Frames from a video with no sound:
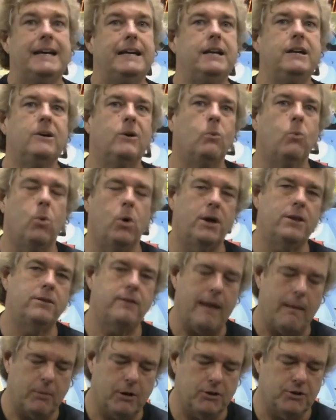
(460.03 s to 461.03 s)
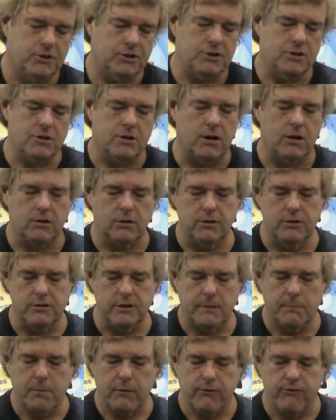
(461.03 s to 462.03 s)
You don't want that because you're going to start
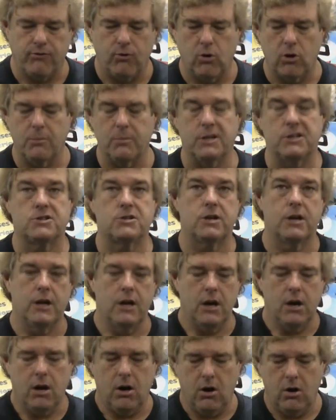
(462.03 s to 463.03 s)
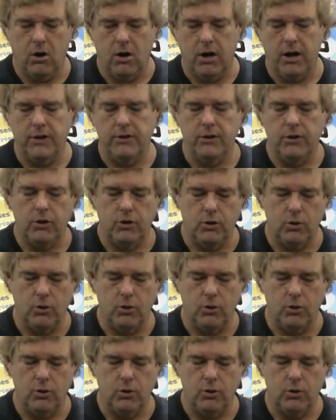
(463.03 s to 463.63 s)
losing performance on